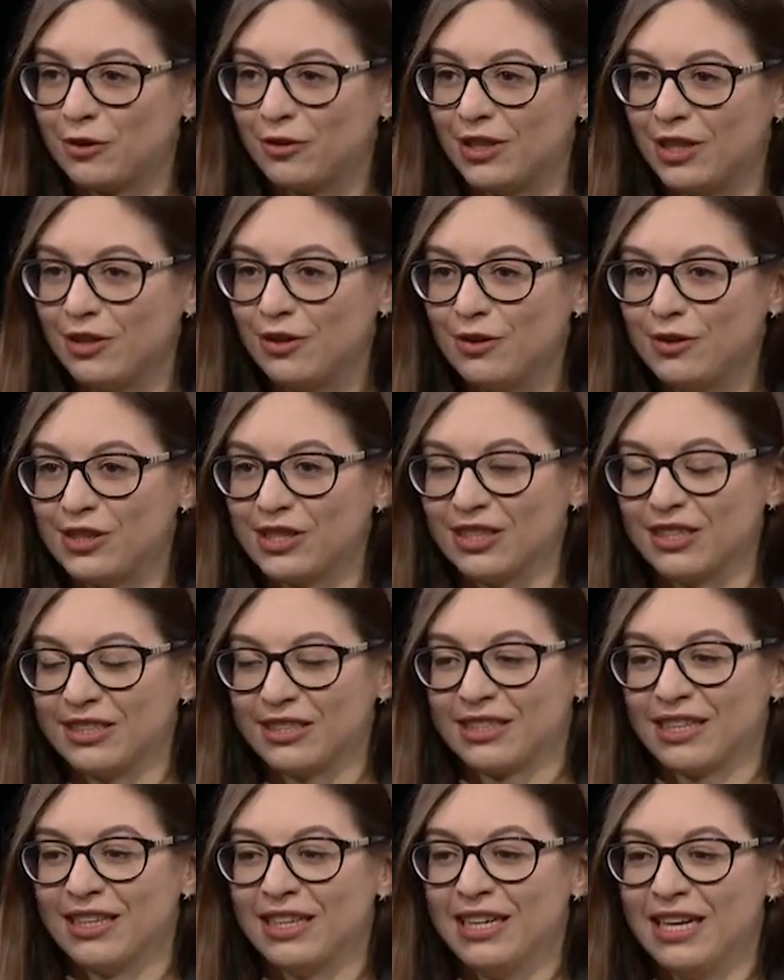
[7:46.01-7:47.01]
the users
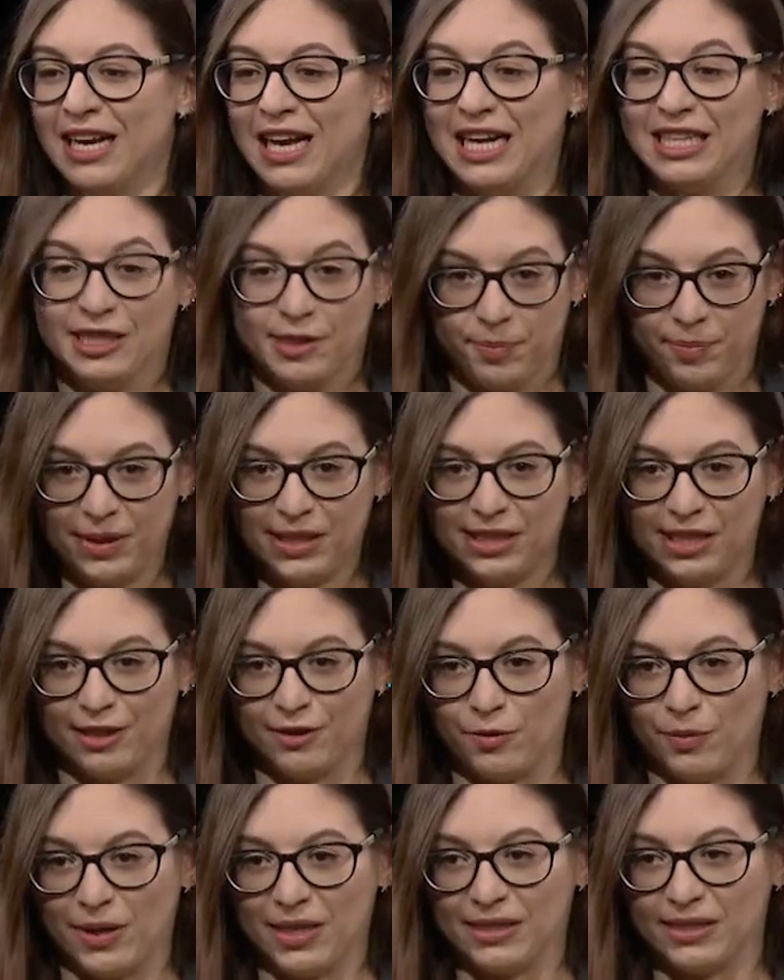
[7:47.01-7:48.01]
as the
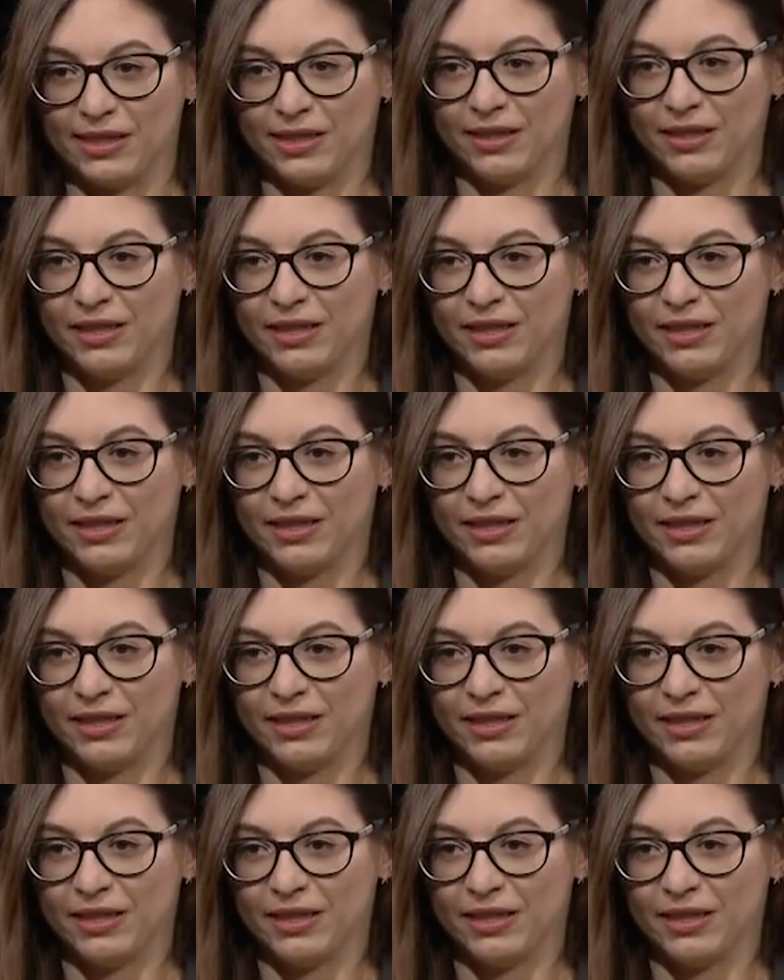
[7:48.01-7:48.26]
present ones,